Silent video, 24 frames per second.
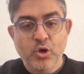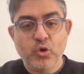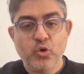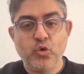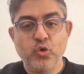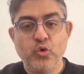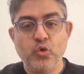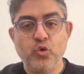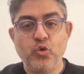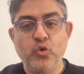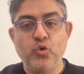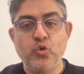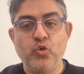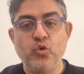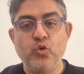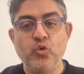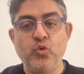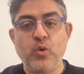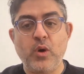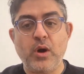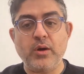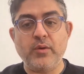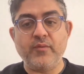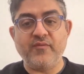
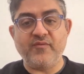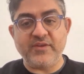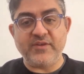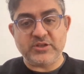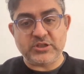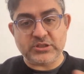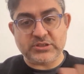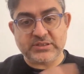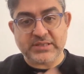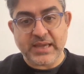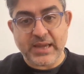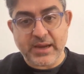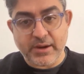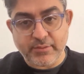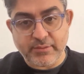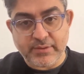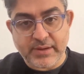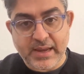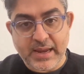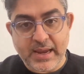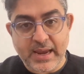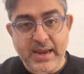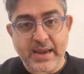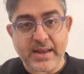who
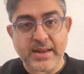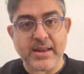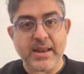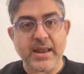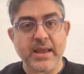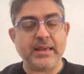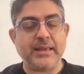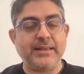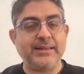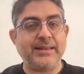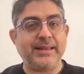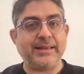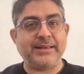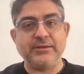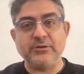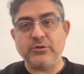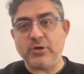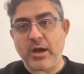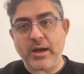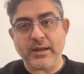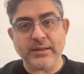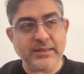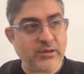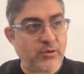vegetarian again like
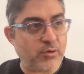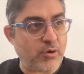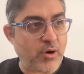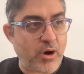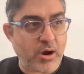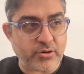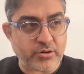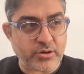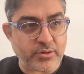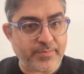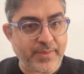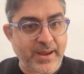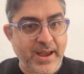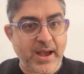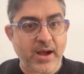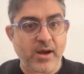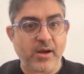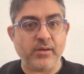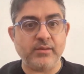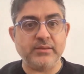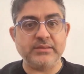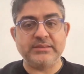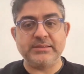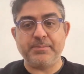90 or 100
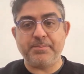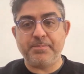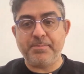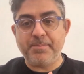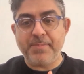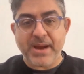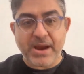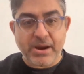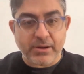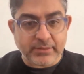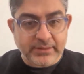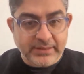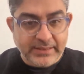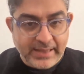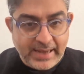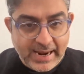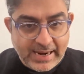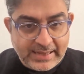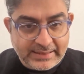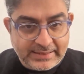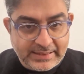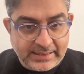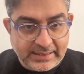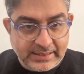pounds barely
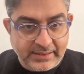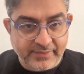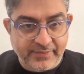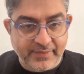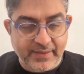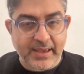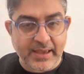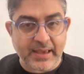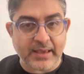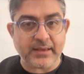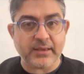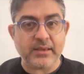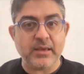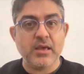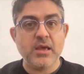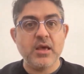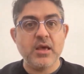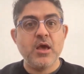ate anything